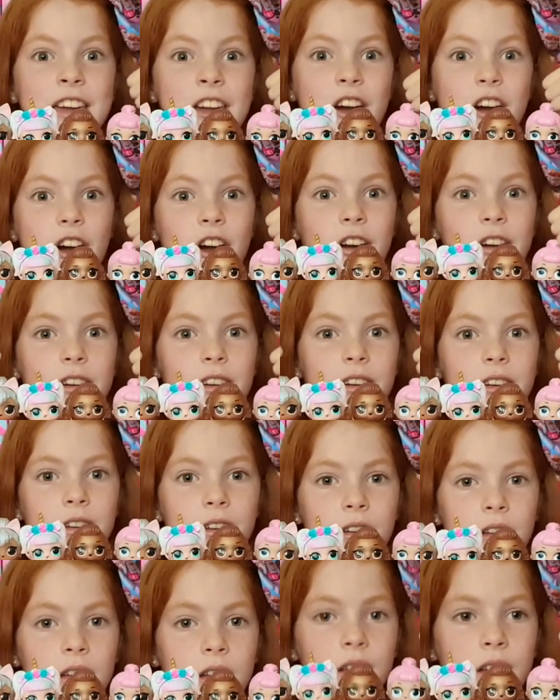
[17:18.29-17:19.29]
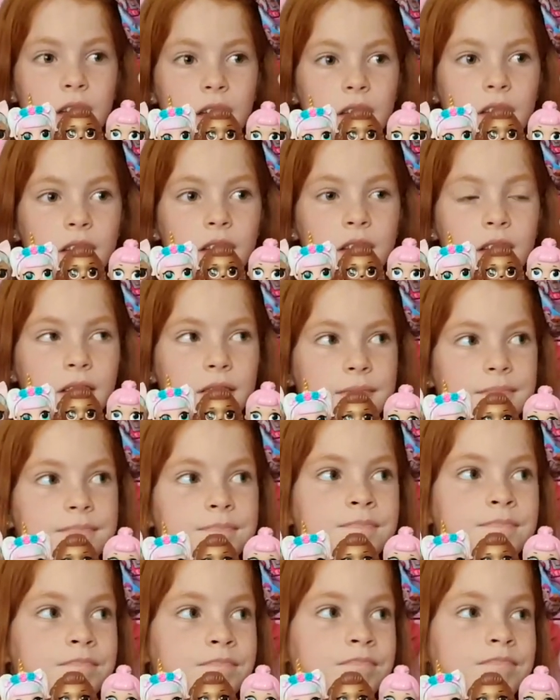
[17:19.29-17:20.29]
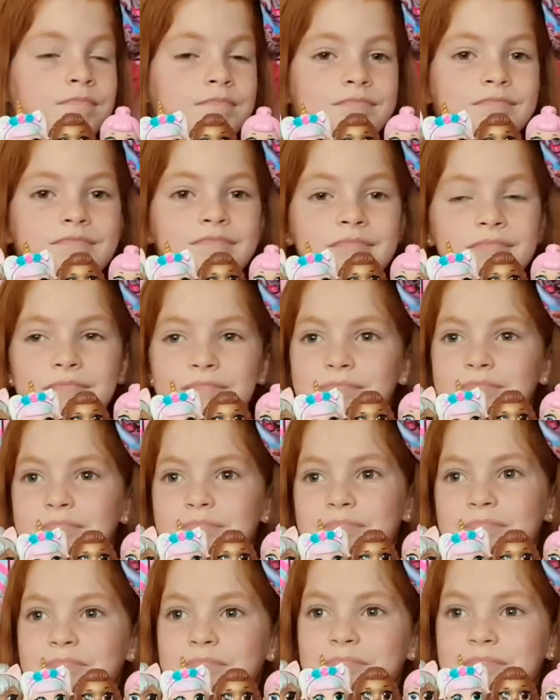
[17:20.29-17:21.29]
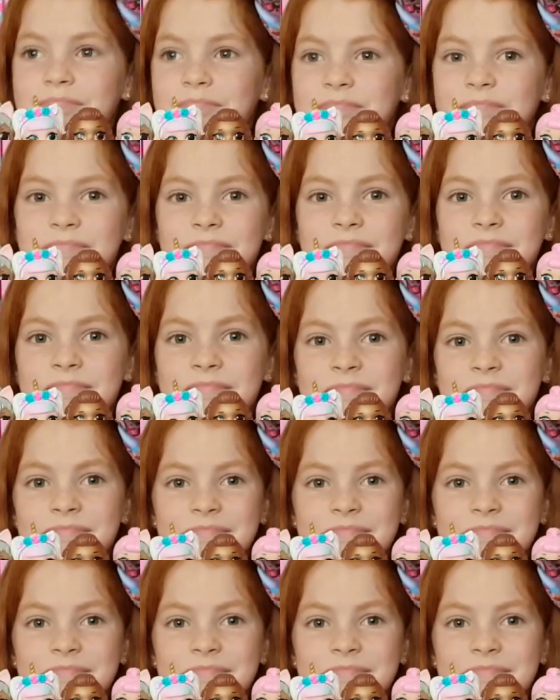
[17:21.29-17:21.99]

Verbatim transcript: What's bigger than a massive little red thumbs up? I mean...